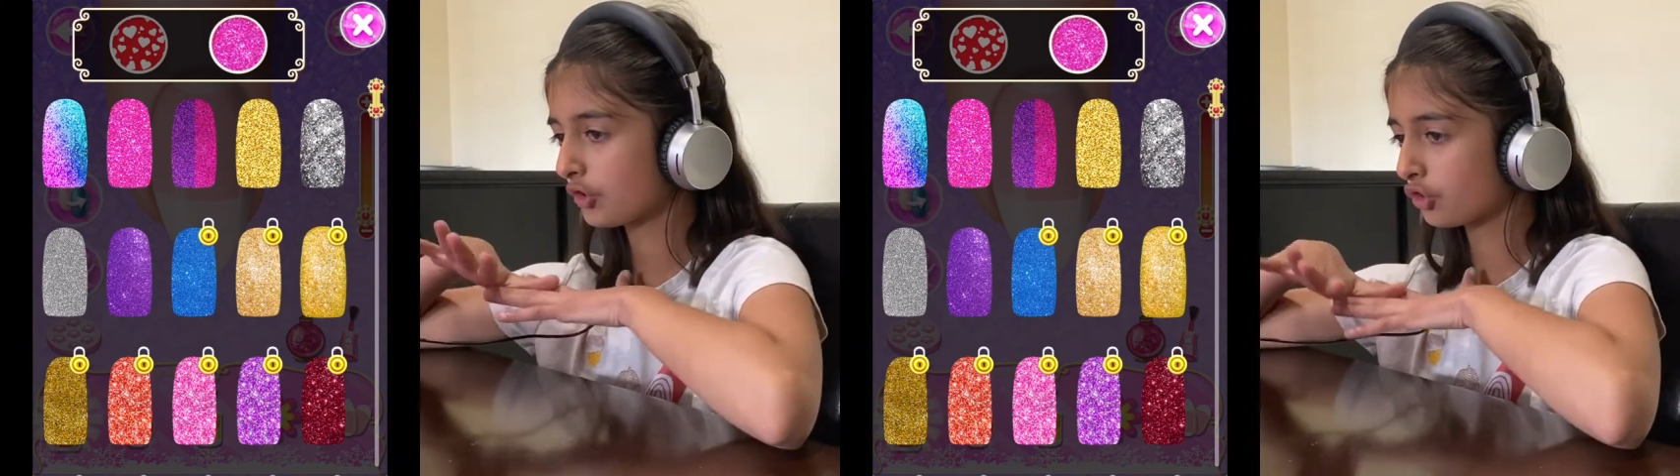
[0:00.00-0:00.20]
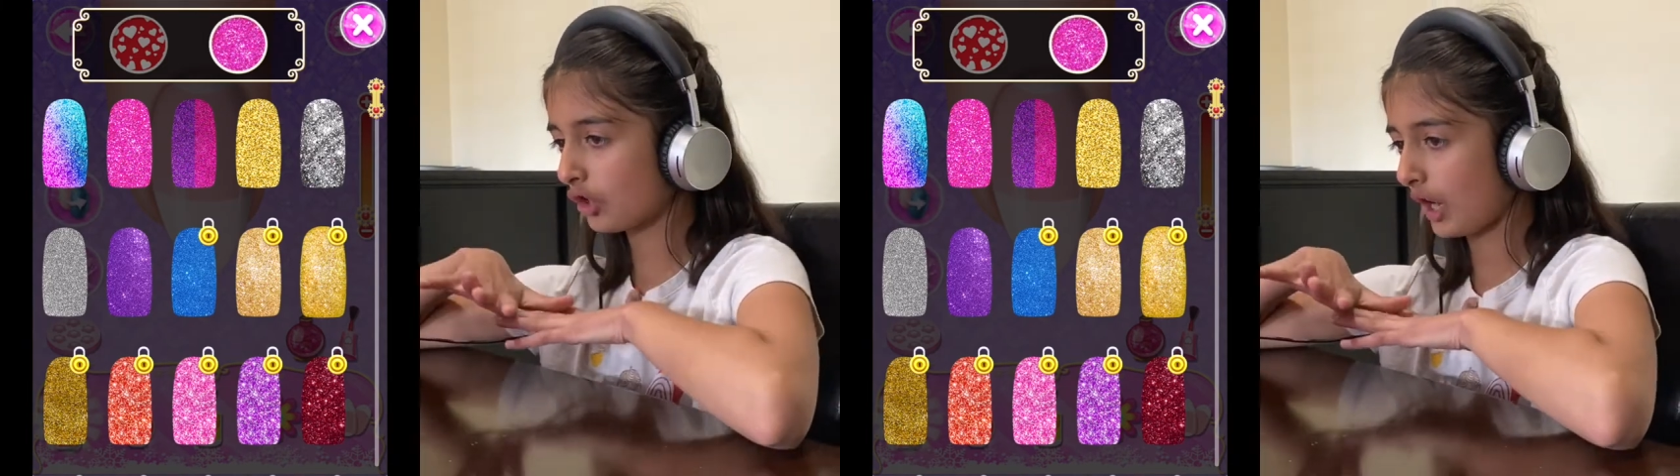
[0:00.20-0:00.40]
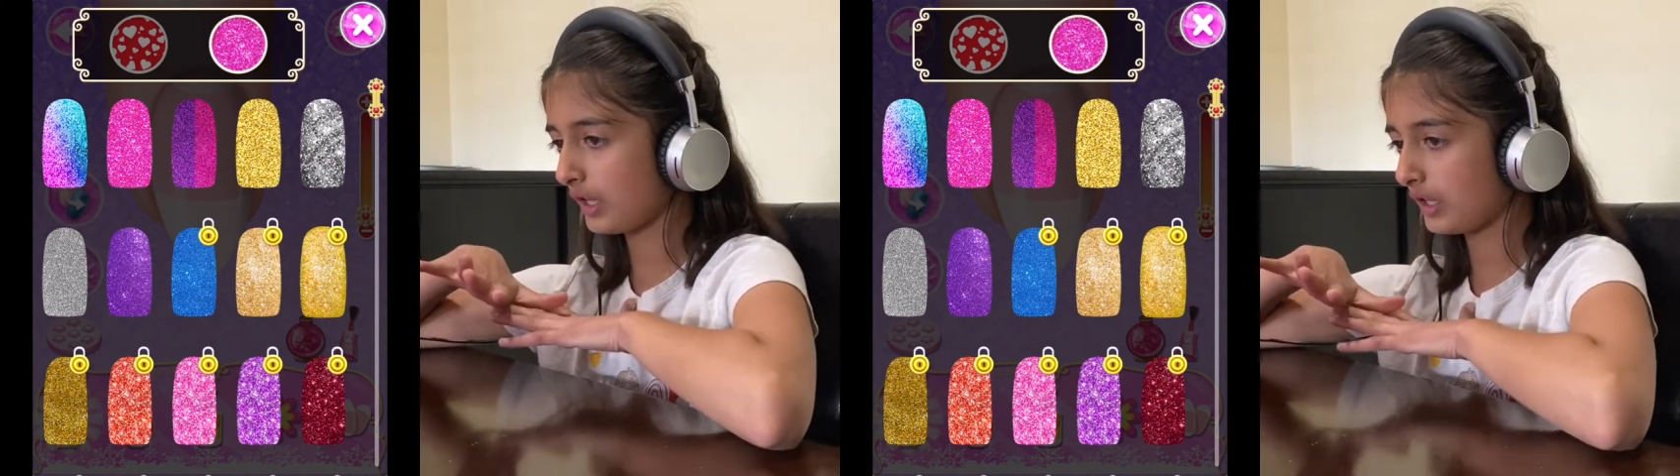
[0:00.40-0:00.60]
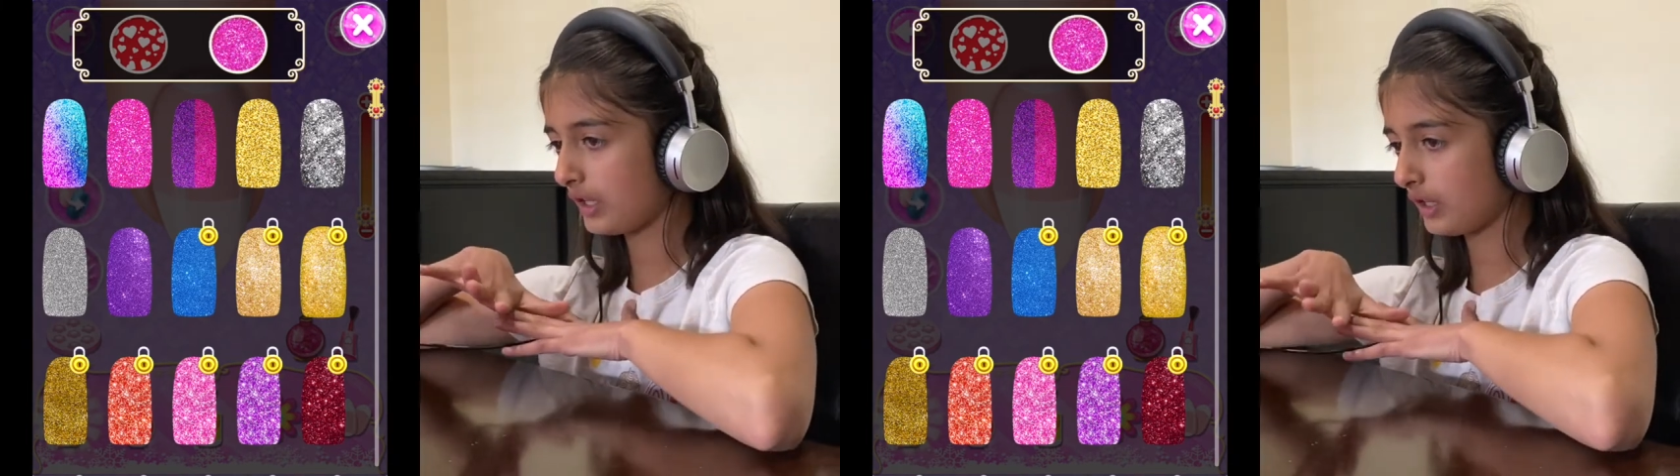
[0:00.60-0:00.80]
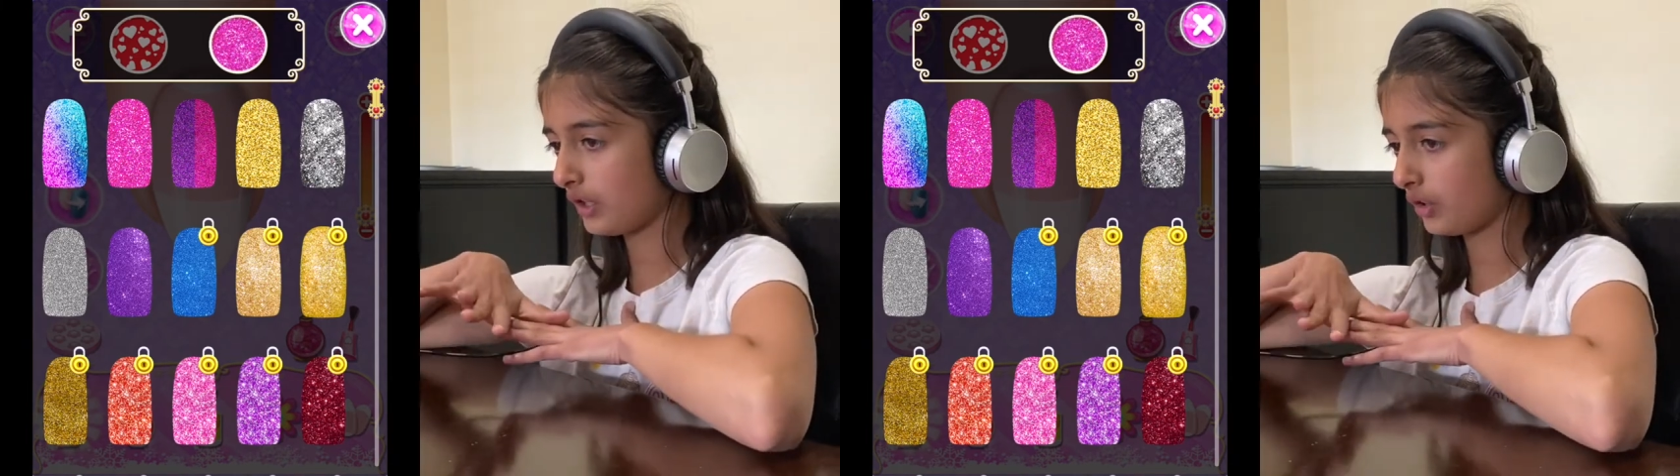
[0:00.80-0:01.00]

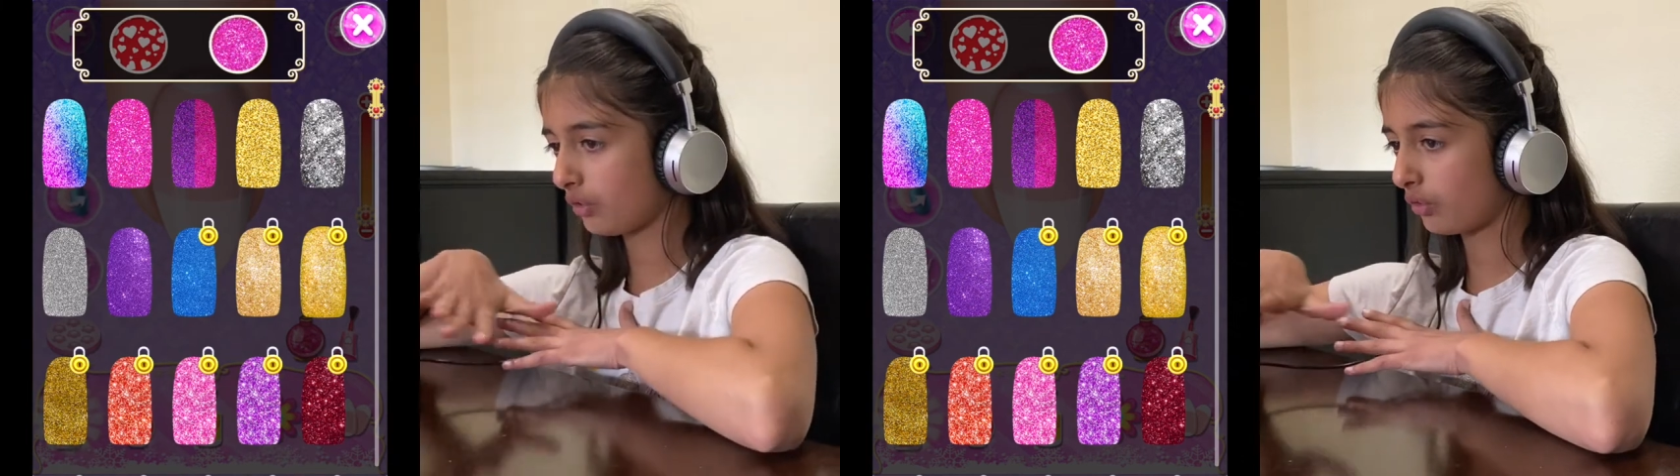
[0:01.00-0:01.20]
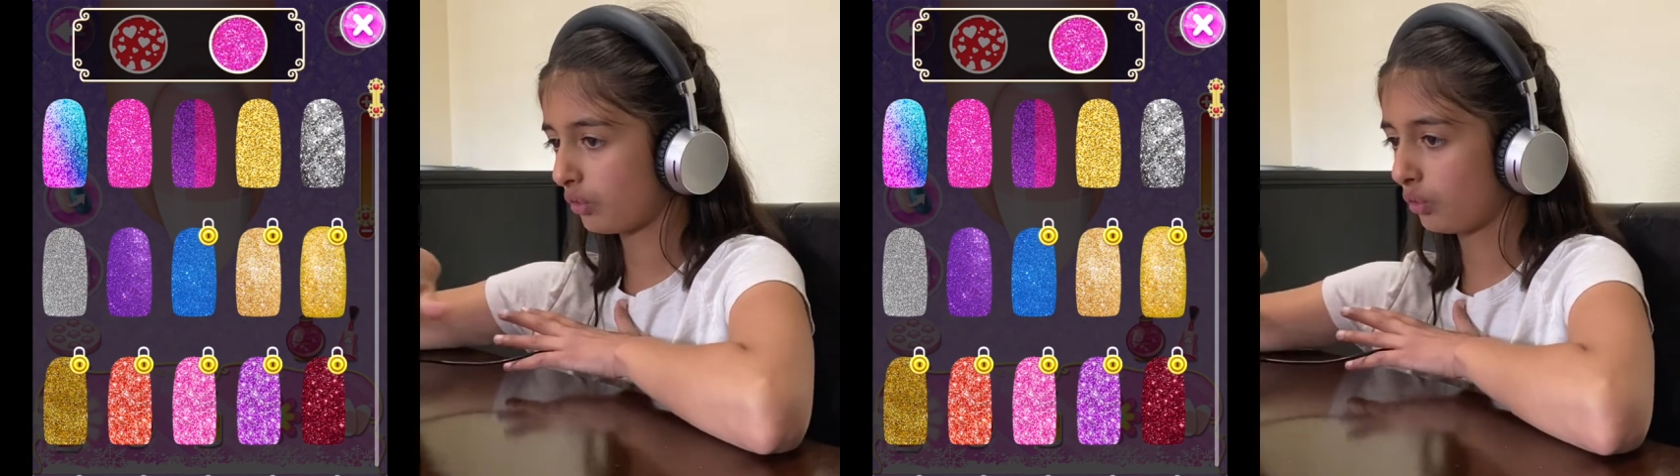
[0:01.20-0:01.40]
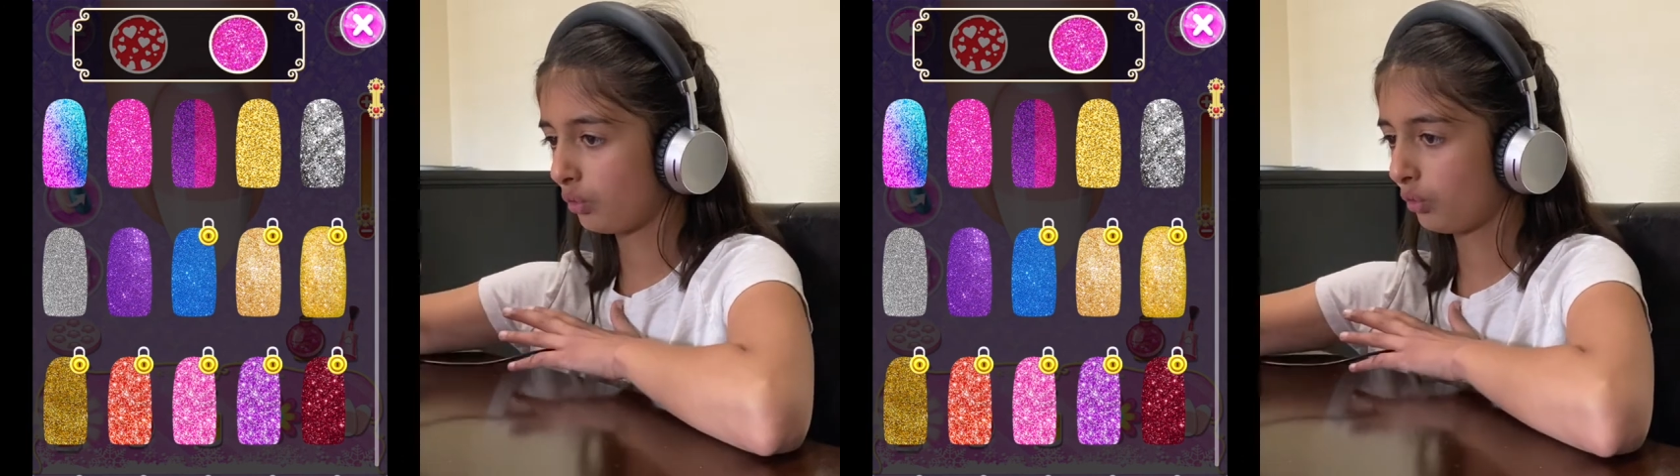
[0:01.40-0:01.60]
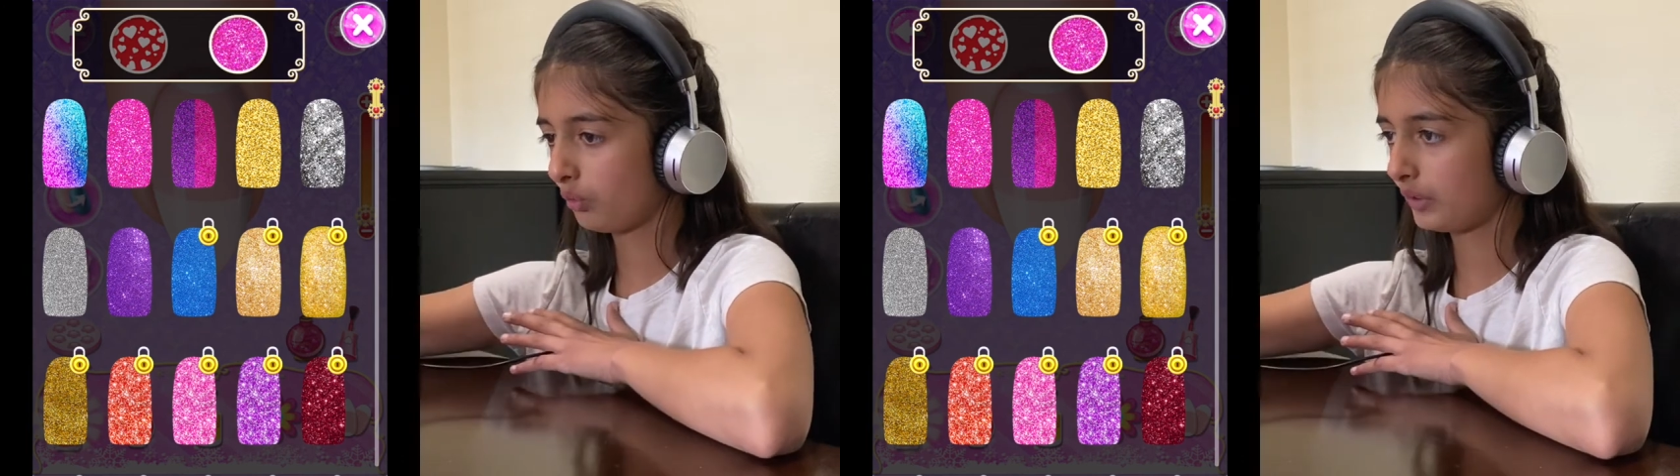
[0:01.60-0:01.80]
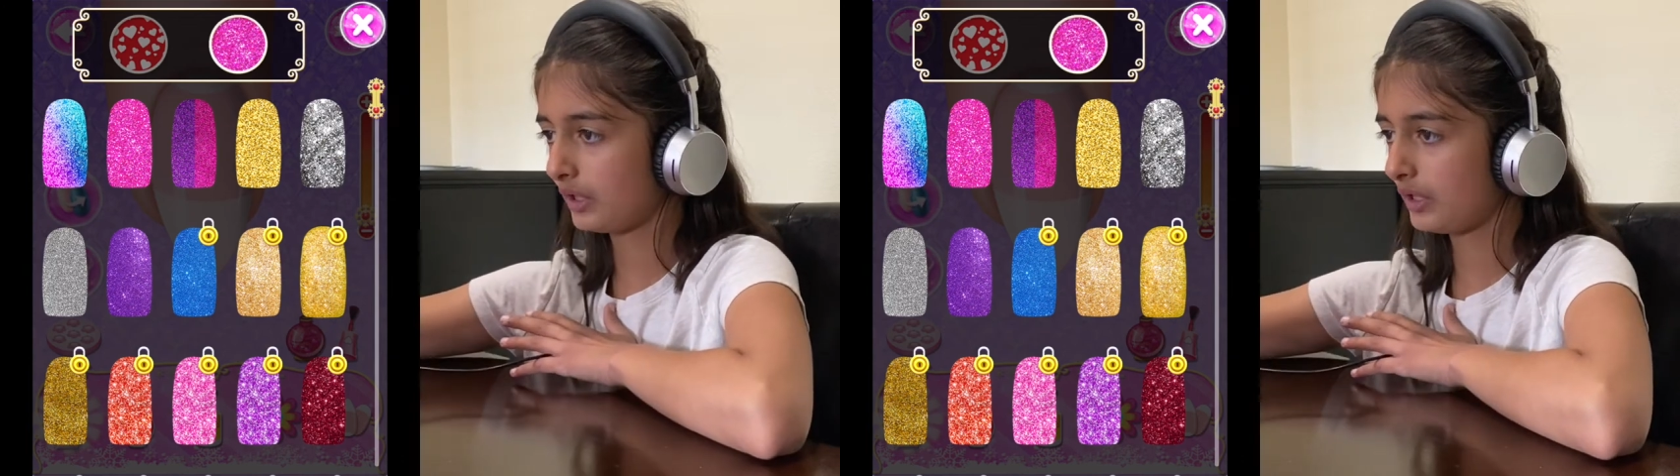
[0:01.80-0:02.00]
shiny
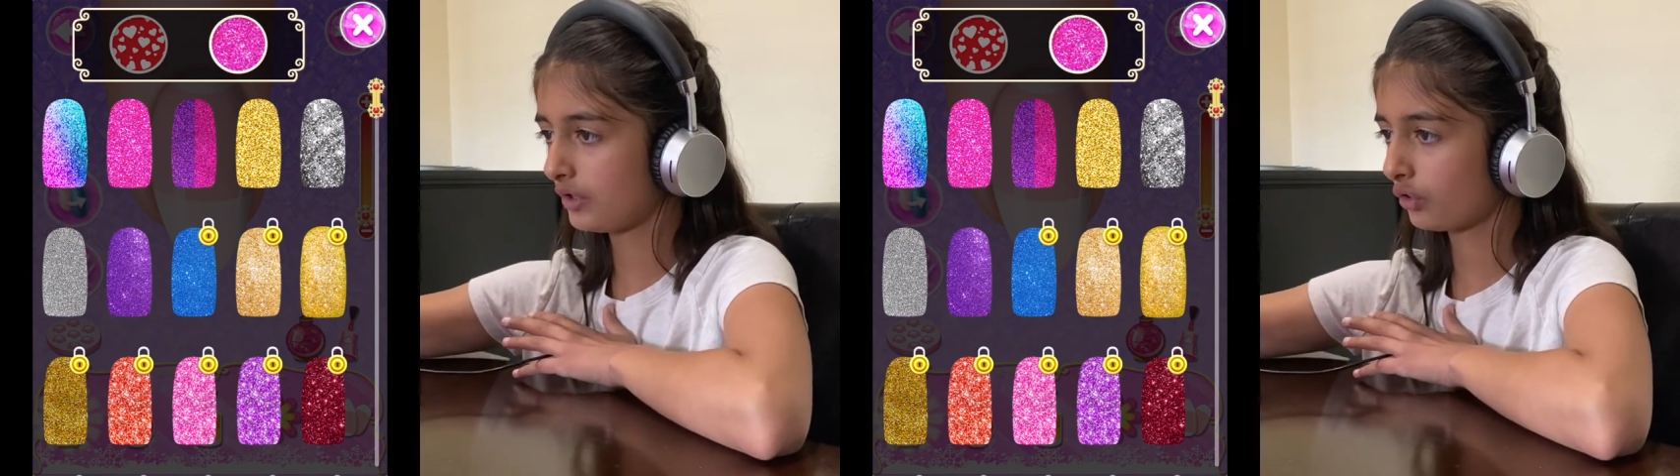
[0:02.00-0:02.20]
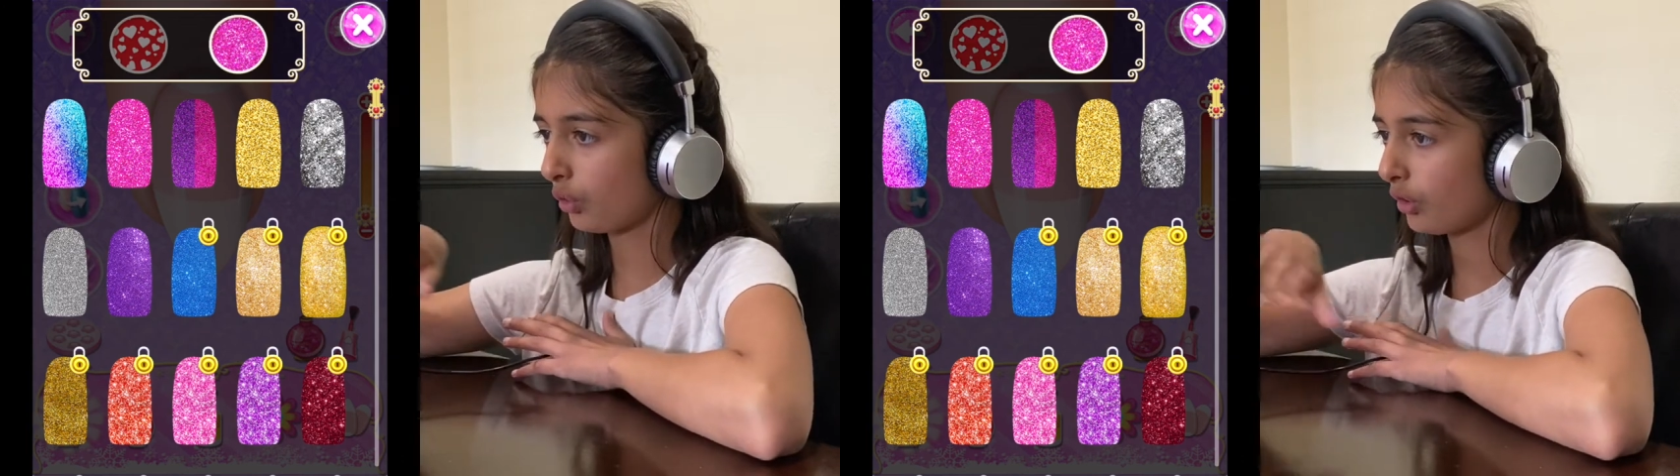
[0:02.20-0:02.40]
cool ones,